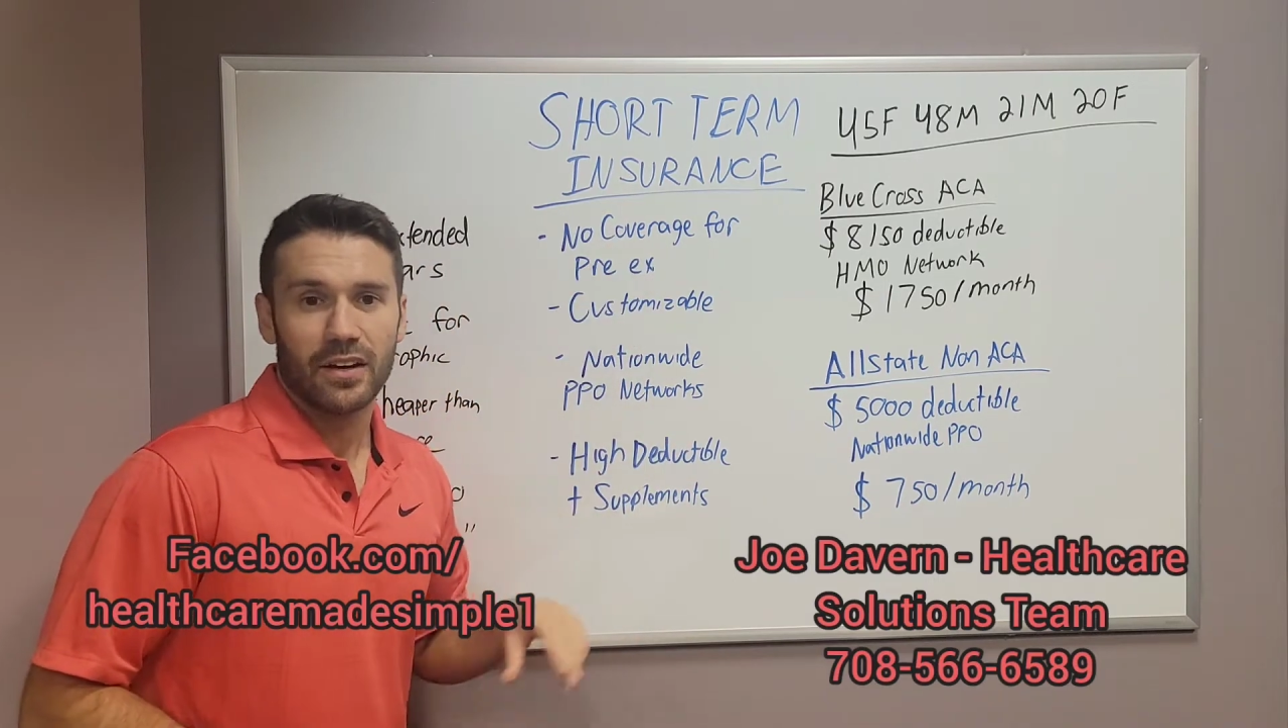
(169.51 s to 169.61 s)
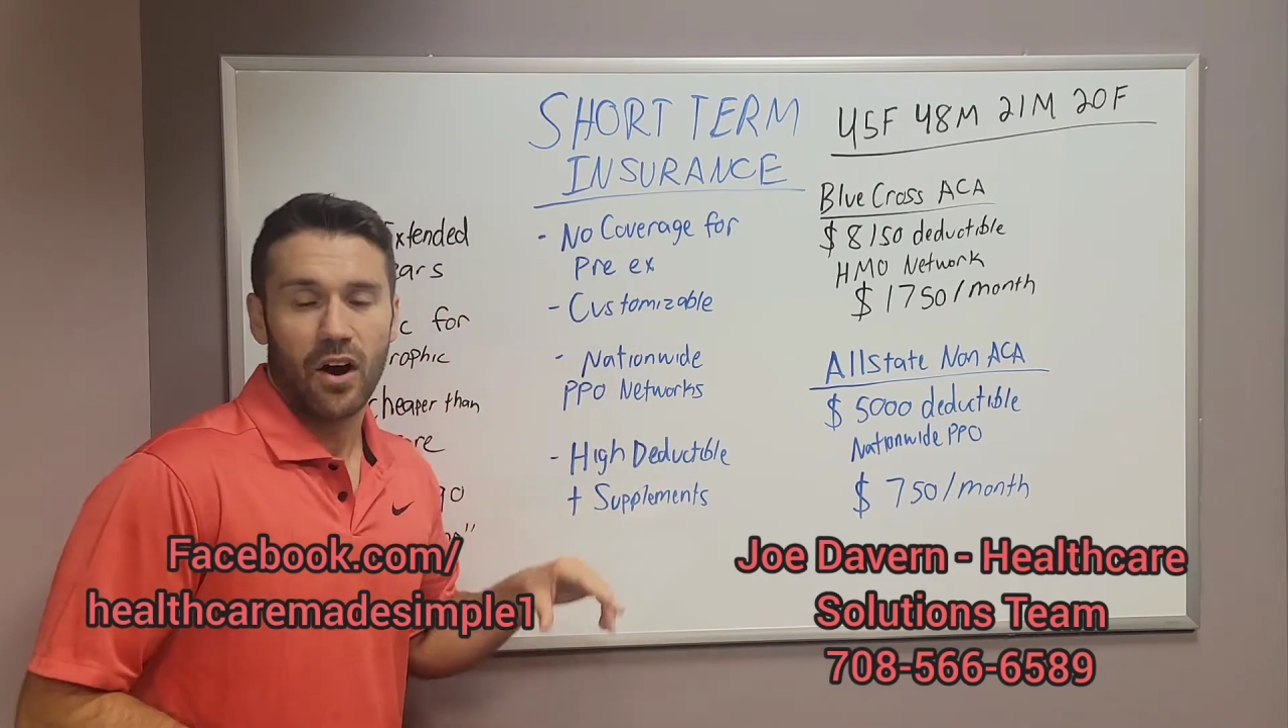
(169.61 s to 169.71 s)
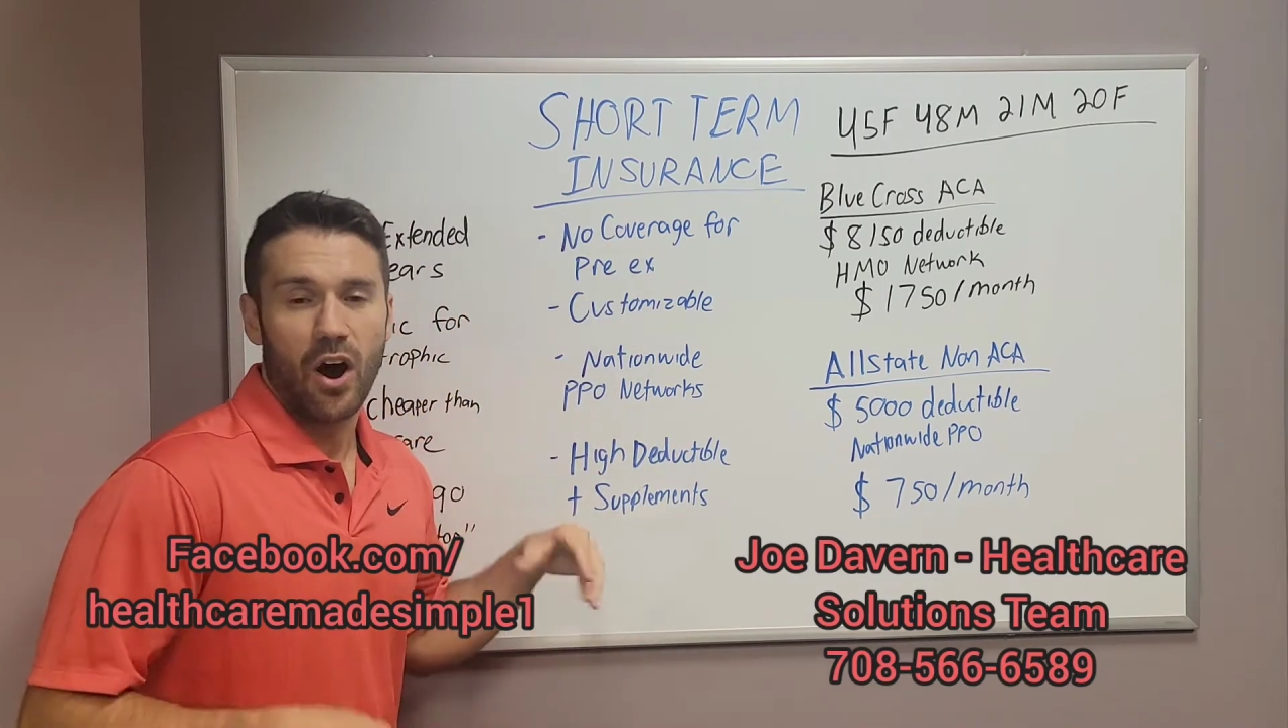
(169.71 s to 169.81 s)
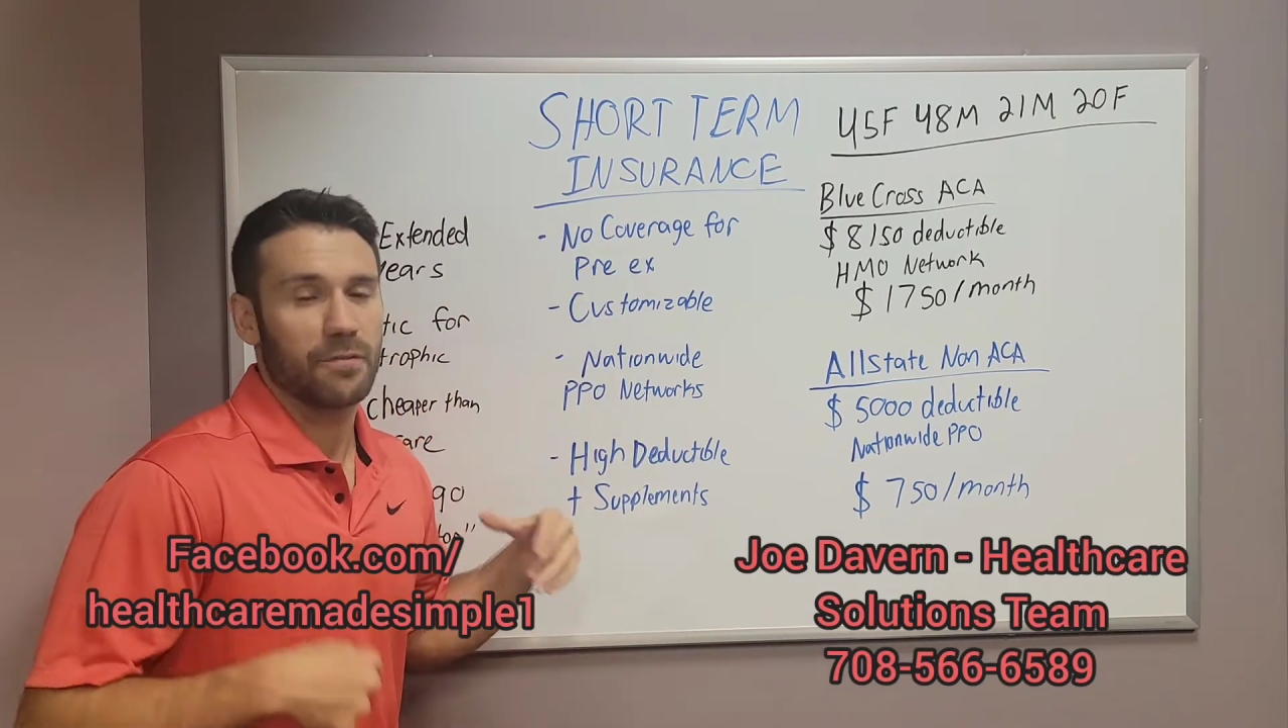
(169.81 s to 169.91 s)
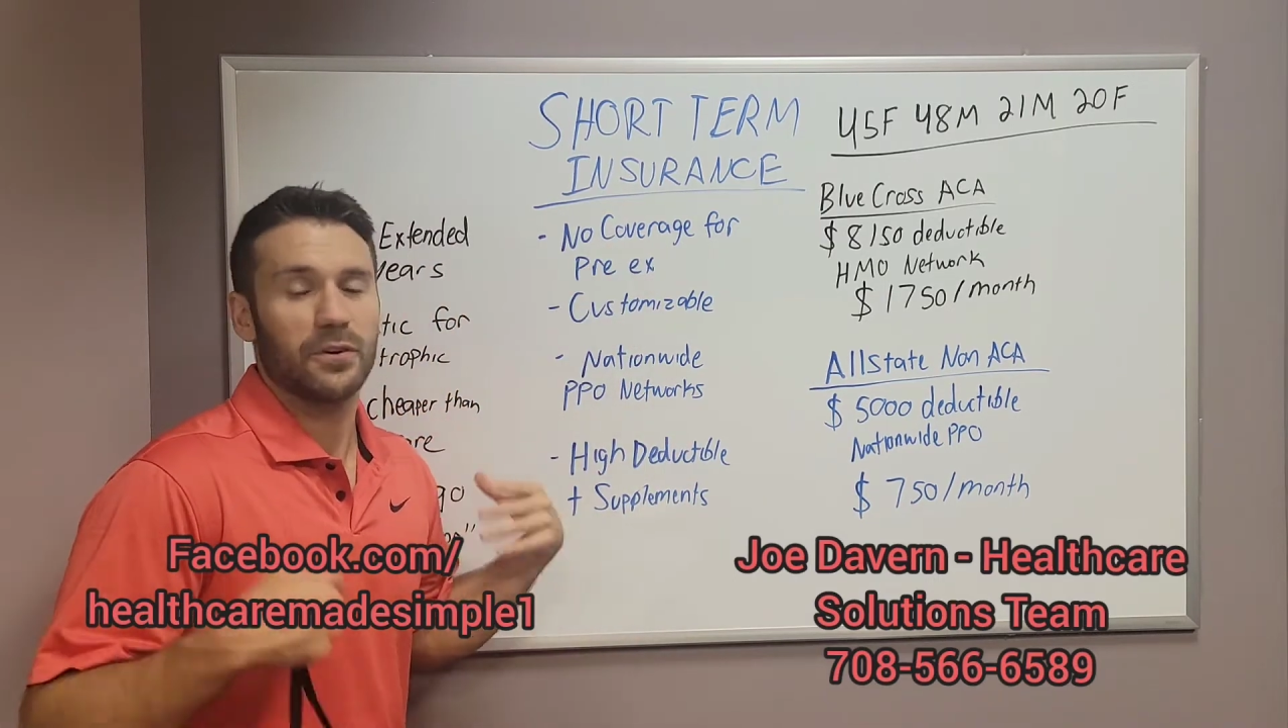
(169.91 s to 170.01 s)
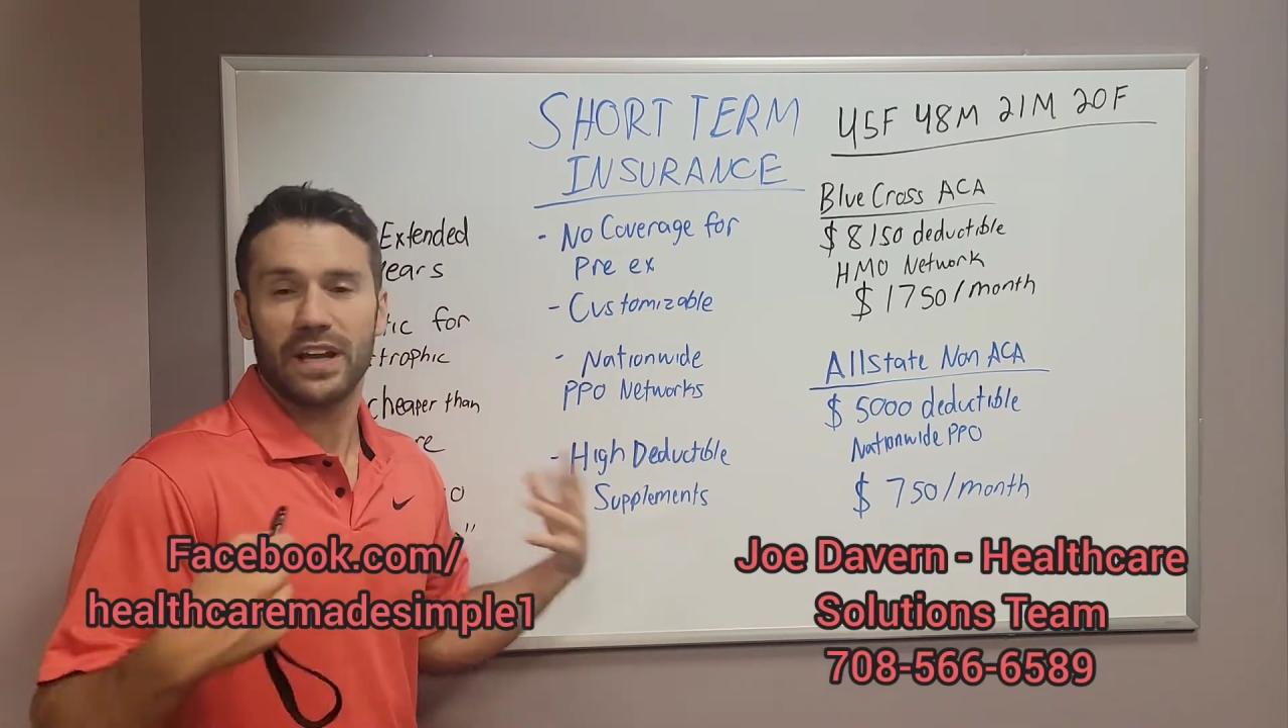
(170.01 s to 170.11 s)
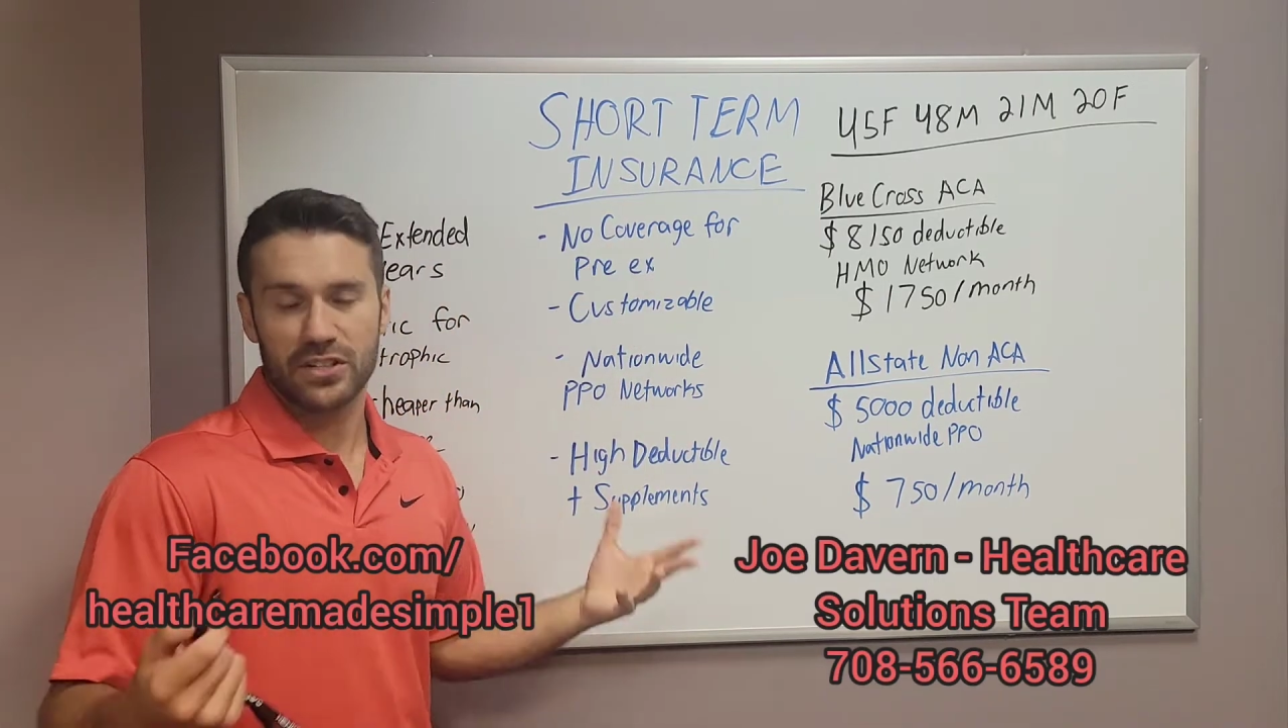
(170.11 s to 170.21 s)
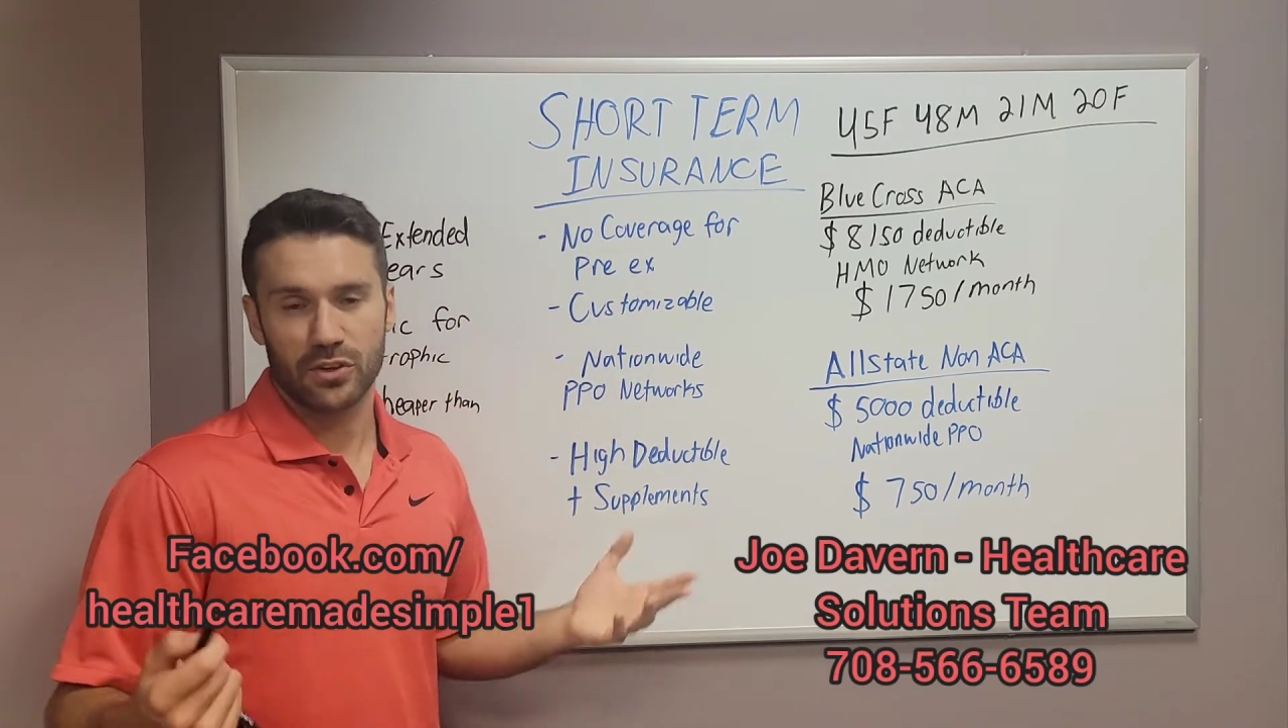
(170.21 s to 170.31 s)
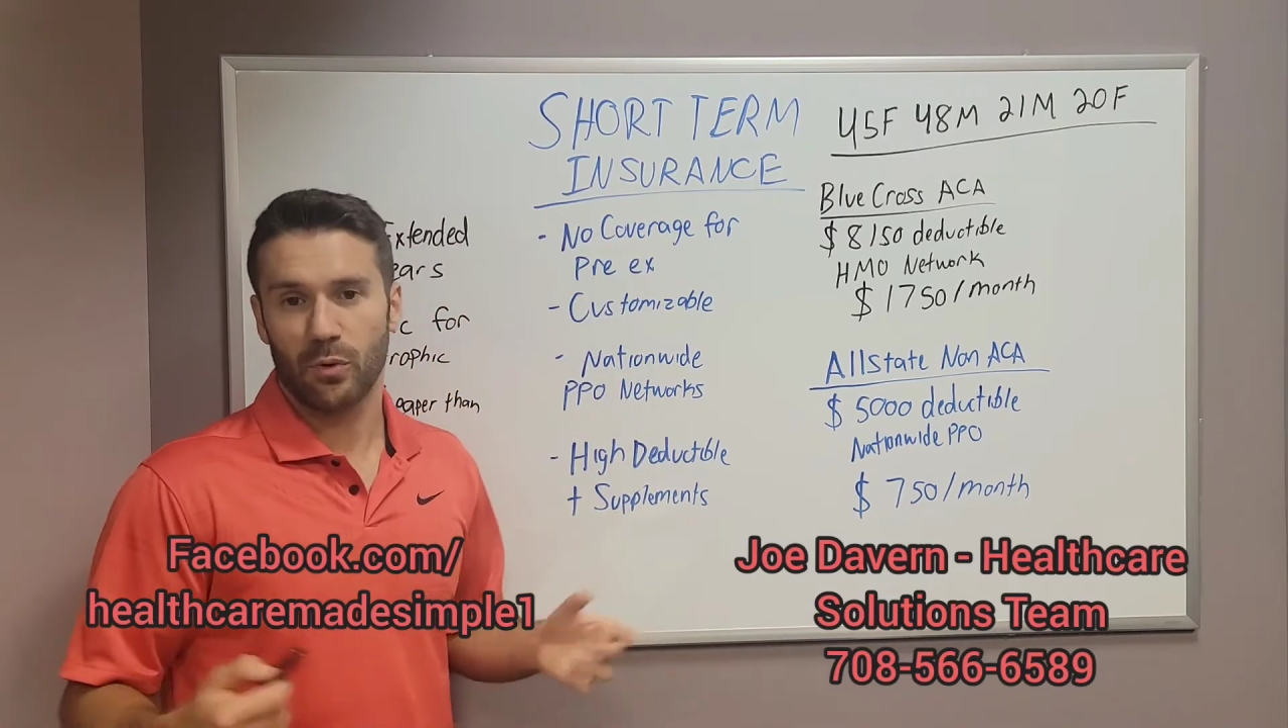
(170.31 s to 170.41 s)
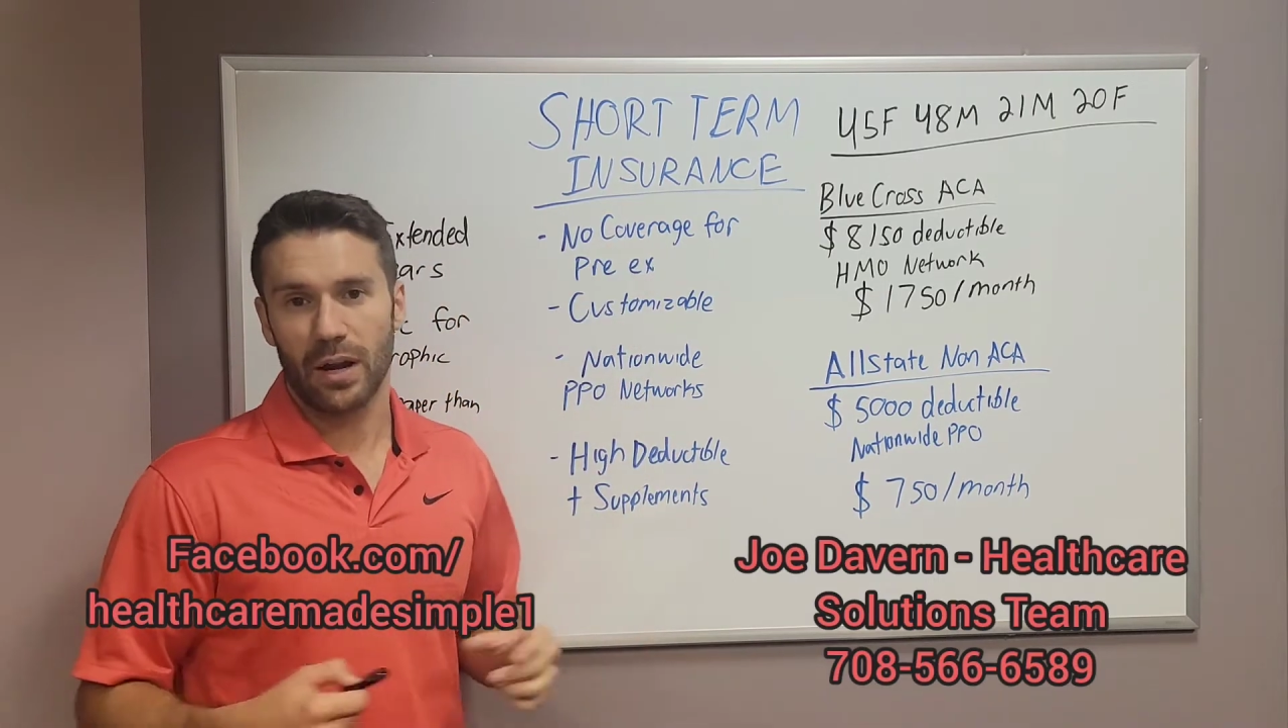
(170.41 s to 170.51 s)
offer
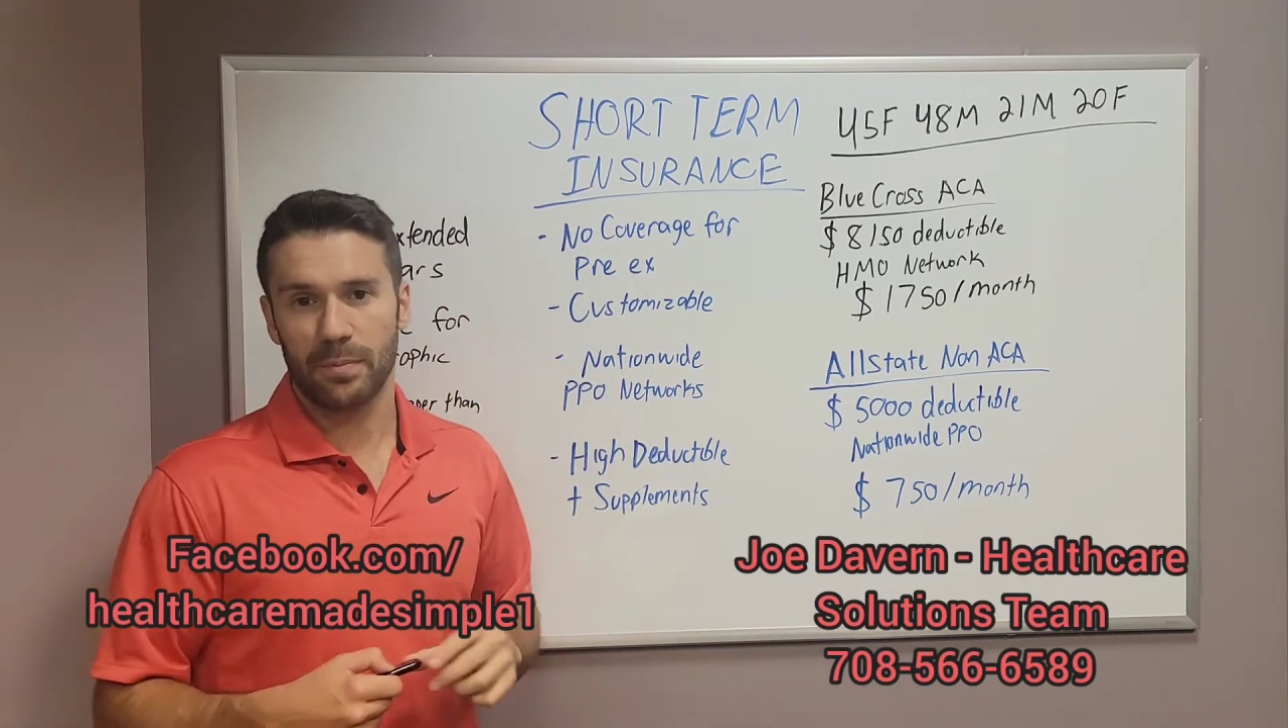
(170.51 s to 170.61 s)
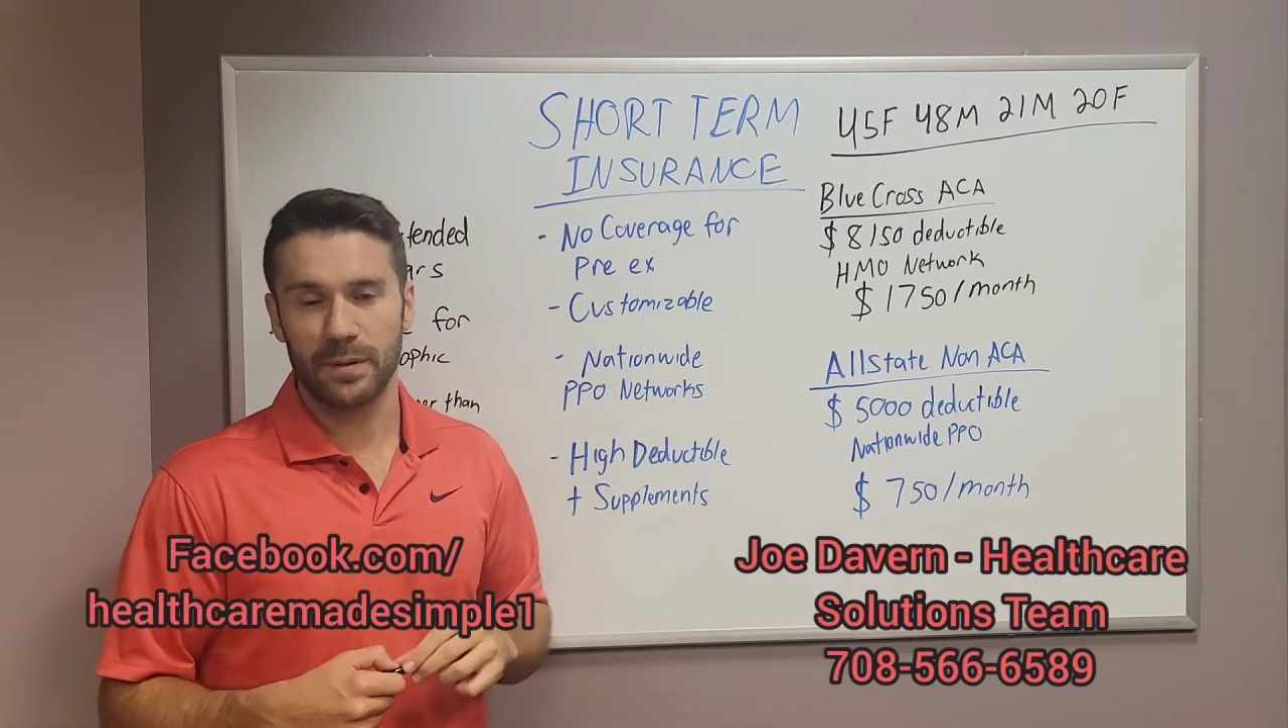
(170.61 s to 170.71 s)
nationwide